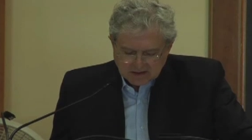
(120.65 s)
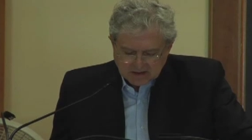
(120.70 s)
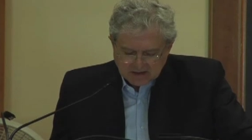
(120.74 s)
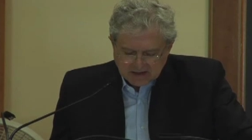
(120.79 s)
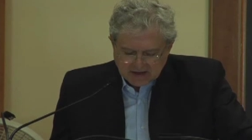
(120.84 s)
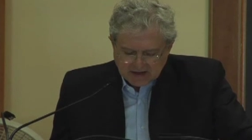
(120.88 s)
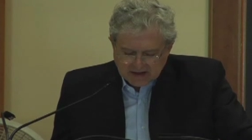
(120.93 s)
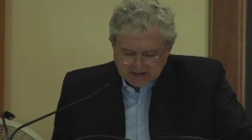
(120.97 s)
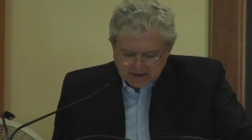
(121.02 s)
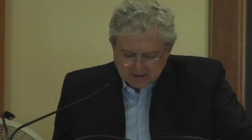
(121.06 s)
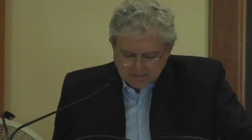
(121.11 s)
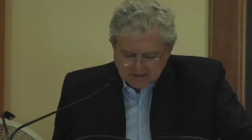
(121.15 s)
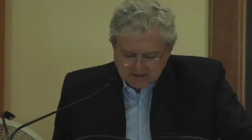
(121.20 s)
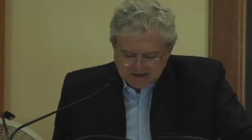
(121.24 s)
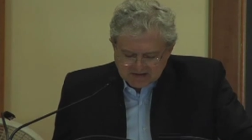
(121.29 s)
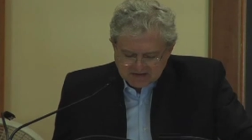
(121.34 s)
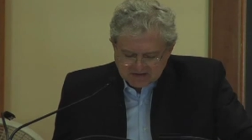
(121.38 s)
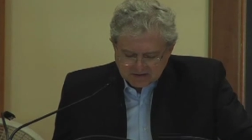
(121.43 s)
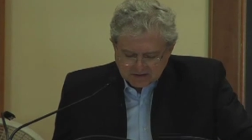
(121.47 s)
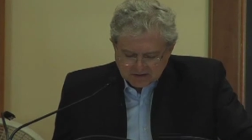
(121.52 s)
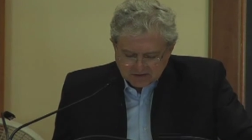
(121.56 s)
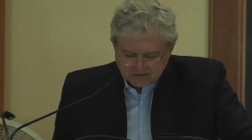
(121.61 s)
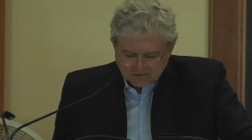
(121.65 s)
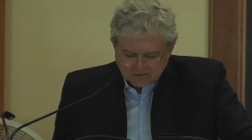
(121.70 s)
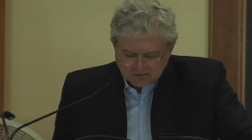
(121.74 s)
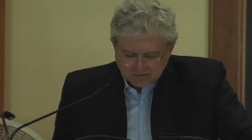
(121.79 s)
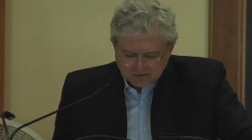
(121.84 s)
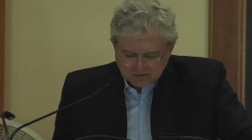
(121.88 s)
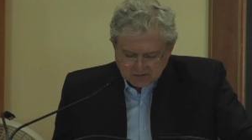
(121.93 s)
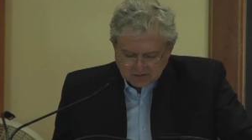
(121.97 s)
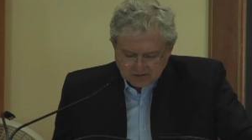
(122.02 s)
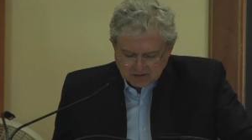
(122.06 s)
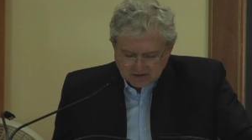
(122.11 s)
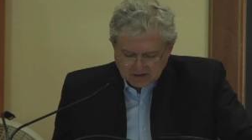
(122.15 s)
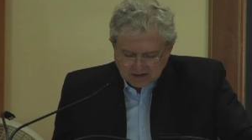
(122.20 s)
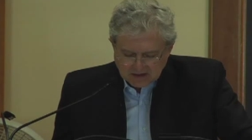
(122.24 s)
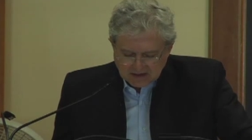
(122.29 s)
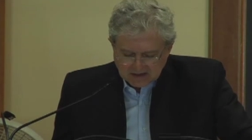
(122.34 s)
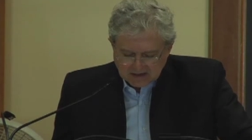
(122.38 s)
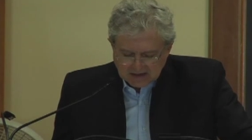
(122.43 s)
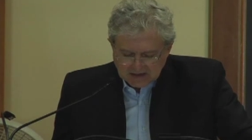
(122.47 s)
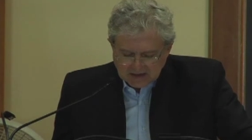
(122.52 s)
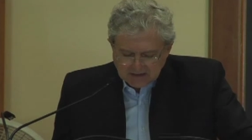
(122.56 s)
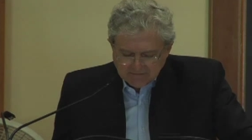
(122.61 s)
Any message,
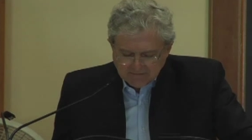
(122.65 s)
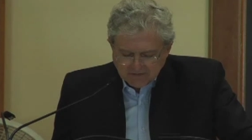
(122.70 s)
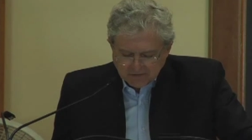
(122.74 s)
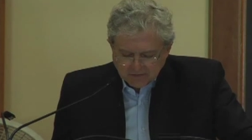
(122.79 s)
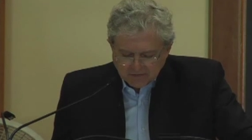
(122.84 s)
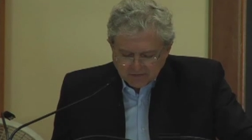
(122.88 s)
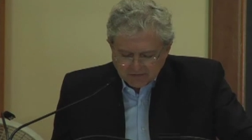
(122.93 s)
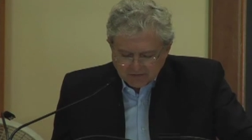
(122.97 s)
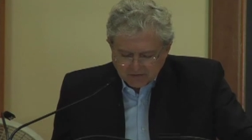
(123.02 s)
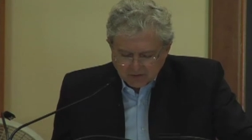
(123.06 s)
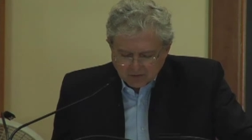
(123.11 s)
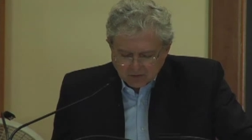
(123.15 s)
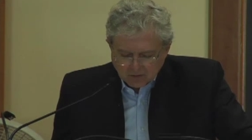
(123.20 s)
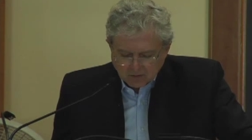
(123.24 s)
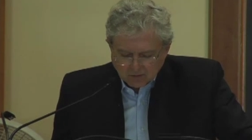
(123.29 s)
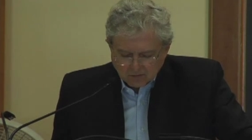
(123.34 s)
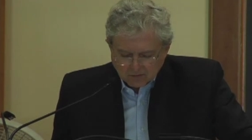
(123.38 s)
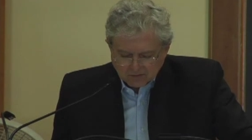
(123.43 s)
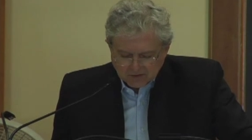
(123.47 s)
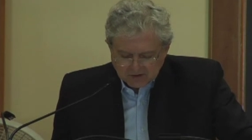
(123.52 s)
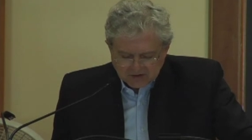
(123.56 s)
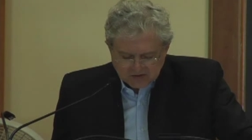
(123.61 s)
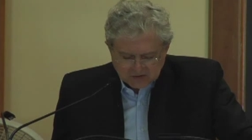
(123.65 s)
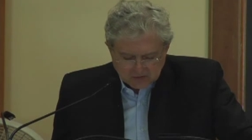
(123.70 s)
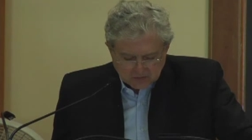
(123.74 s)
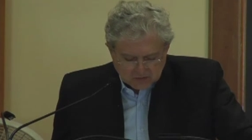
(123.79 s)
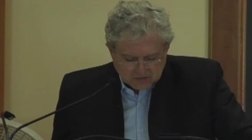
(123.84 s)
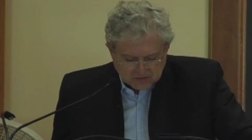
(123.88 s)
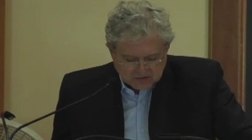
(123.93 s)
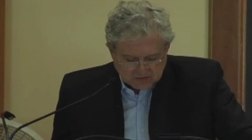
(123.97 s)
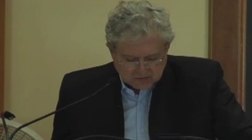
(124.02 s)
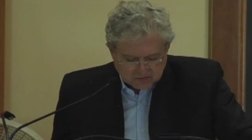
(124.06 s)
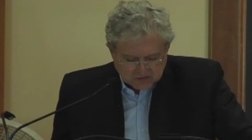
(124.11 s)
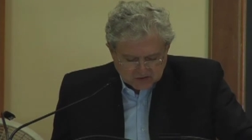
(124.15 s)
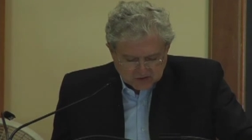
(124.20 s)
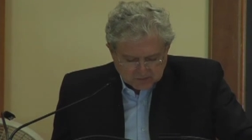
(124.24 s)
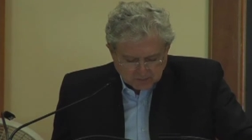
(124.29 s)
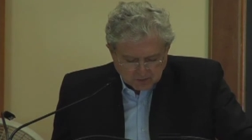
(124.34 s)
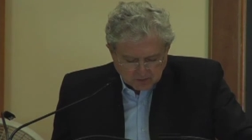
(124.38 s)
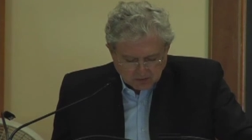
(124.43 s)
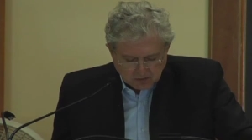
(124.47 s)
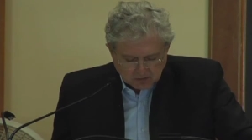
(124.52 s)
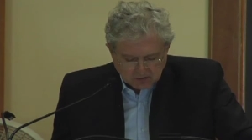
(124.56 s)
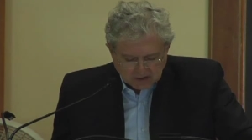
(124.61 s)
even though reduced to
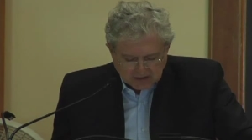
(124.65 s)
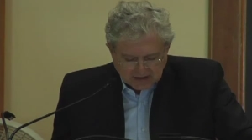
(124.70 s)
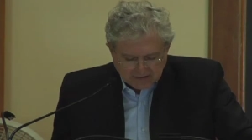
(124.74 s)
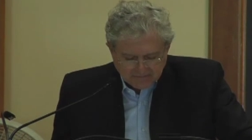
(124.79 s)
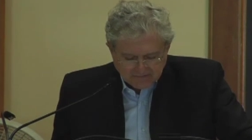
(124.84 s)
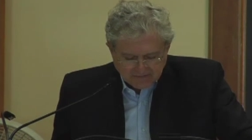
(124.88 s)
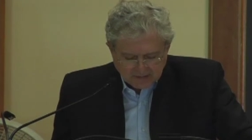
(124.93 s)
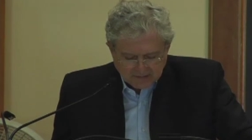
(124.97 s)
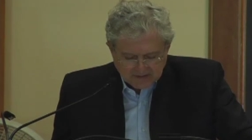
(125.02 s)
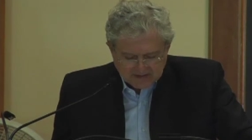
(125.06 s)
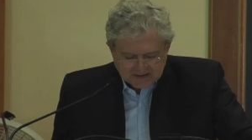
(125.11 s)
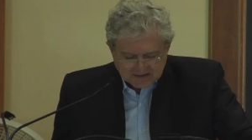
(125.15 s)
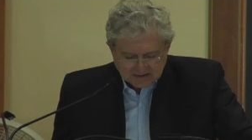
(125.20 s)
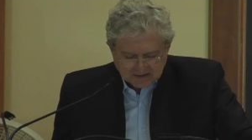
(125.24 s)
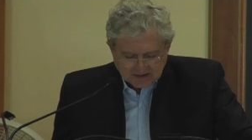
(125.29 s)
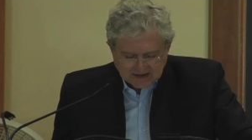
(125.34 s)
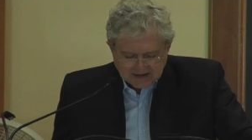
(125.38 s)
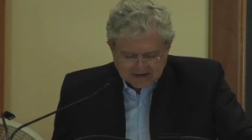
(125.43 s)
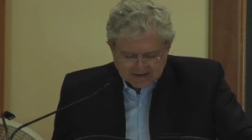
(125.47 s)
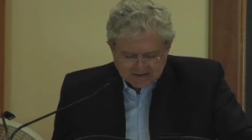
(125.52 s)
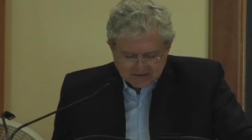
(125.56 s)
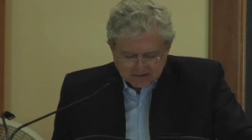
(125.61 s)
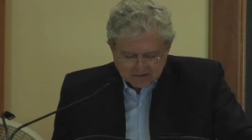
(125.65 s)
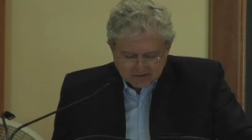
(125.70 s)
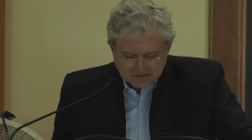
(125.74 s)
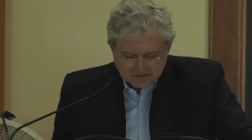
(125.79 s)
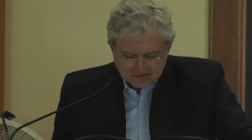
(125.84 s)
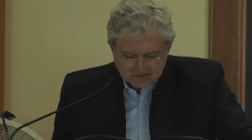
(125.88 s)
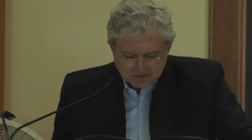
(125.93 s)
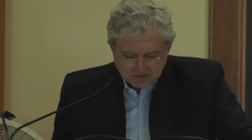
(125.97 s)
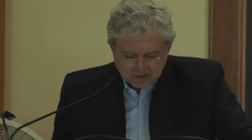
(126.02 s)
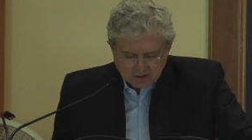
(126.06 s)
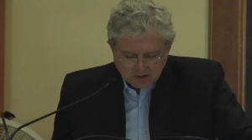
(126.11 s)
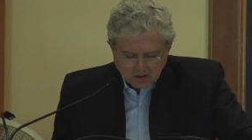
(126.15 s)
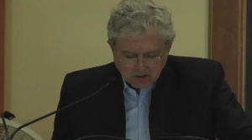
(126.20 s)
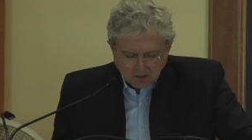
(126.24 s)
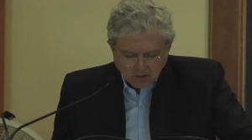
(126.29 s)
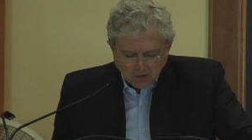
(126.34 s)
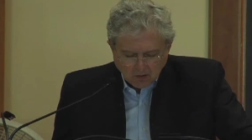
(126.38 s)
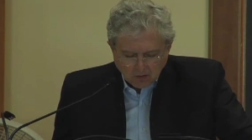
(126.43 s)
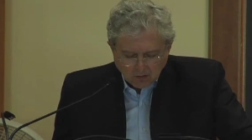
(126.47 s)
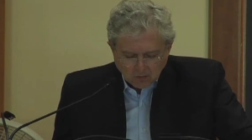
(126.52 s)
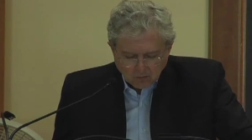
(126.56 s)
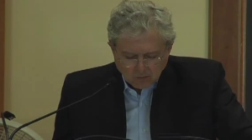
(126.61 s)
small alphabetic letters,
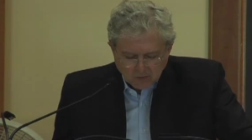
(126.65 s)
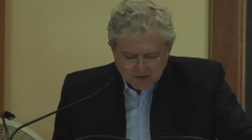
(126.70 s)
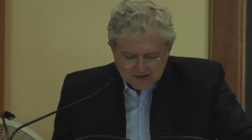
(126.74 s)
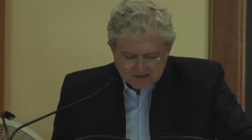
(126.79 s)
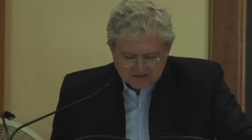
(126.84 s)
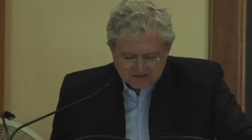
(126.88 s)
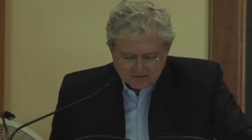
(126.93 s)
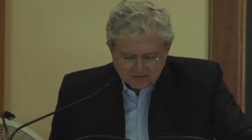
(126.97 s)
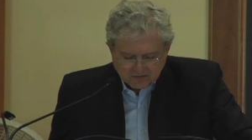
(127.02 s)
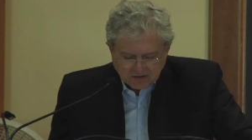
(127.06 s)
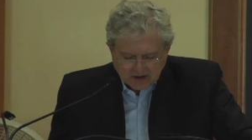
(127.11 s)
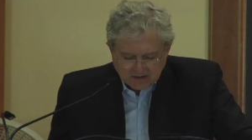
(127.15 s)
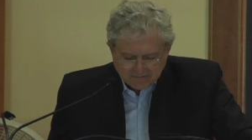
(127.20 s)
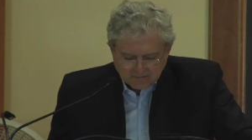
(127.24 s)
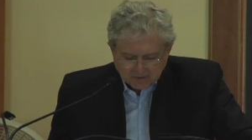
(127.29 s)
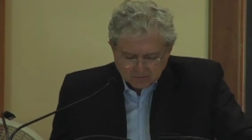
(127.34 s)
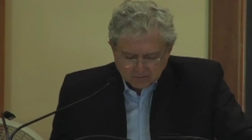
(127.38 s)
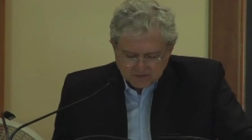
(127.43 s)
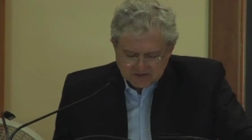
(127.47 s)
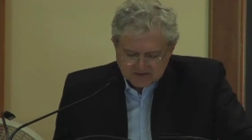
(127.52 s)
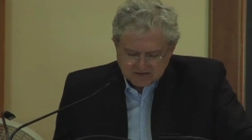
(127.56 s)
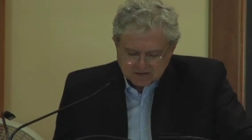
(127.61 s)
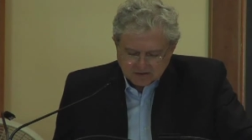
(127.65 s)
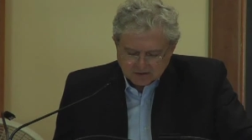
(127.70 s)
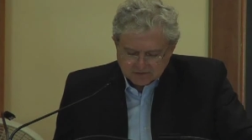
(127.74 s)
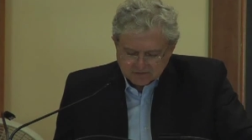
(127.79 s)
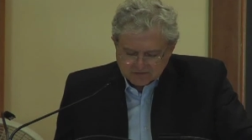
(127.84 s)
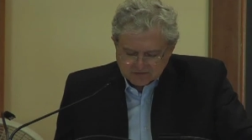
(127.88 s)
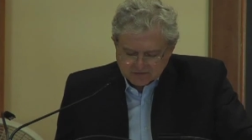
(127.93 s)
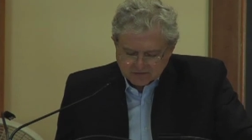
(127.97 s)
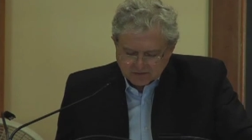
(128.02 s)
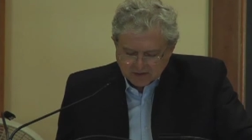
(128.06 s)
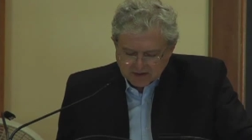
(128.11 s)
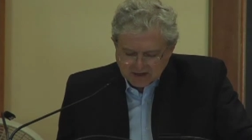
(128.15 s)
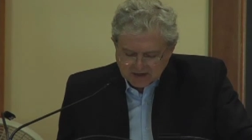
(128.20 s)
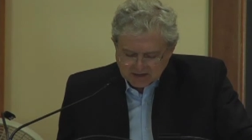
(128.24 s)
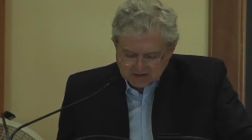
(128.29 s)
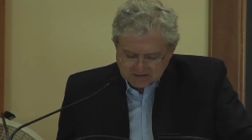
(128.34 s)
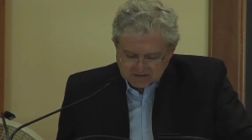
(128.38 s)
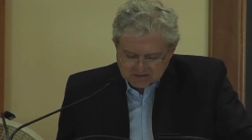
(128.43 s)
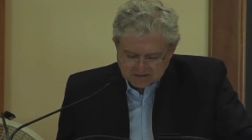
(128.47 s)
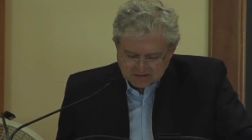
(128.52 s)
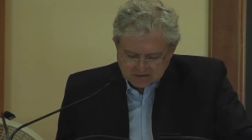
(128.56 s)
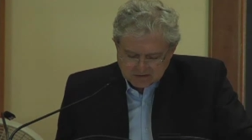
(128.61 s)
always travels with
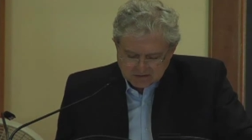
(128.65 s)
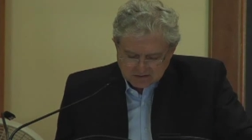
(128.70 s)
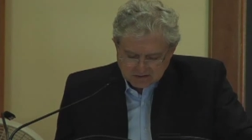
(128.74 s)
constraints.